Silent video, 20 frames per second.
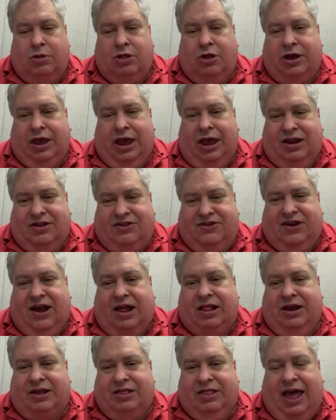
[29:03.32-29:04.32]
looking at
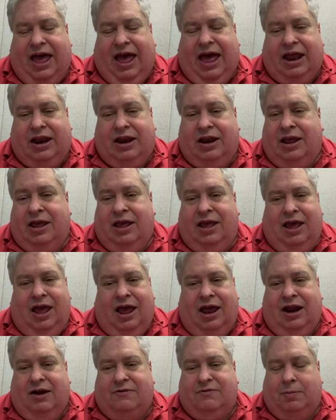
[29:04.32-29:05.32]
selling that.
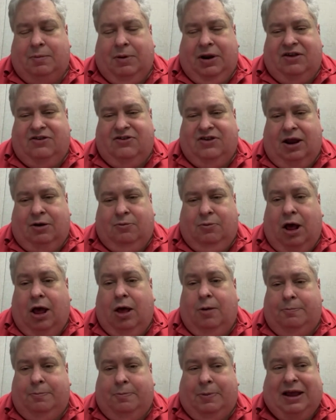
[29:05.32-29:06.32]
And everybody said,
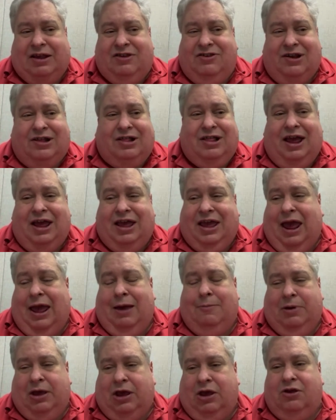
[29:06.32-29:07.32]
well, basically, it
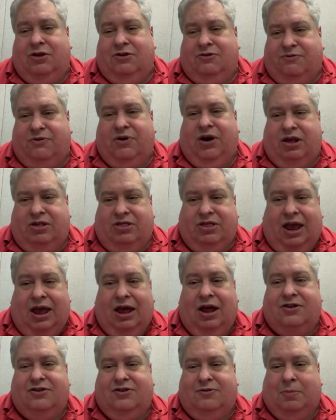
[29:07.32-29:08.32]
can't be used for anything
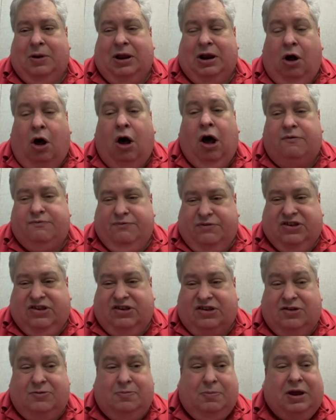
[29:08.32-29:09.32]
else but
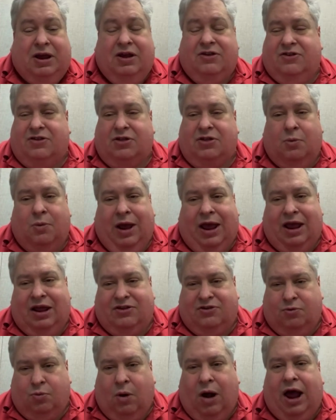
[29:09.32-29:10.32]
offices because of the way
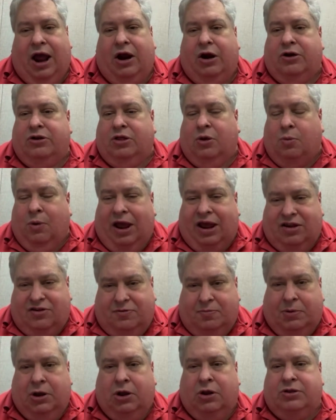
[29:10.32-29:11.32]
it's wired, the way it's
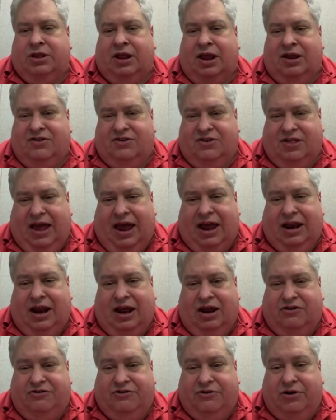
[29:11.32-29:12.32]
built, things of that
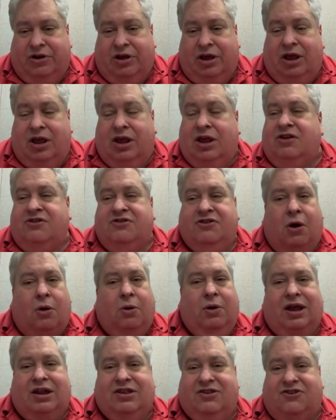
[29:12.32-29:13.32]
nature. So
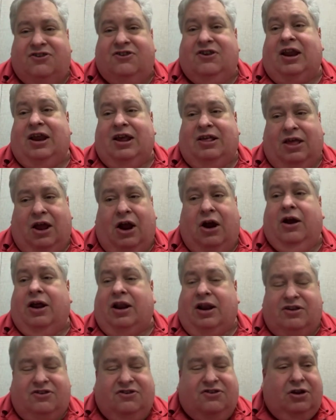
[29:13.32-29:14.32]
it's sitting there and
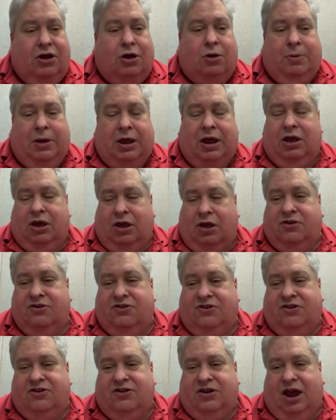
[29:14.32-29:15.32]
it's still being
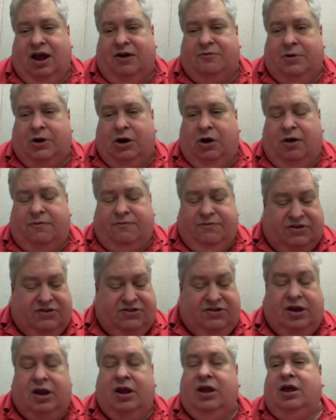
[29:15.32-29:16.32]
used as a government
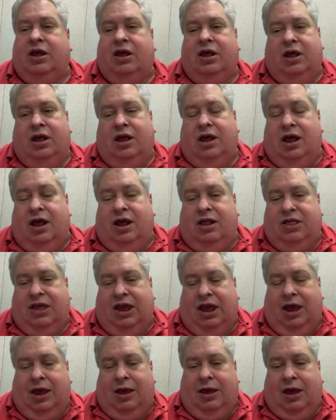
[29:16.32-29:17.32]
office.
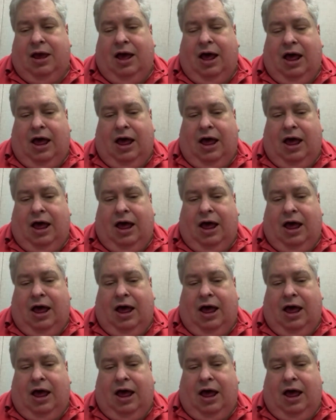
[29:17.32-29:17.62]
The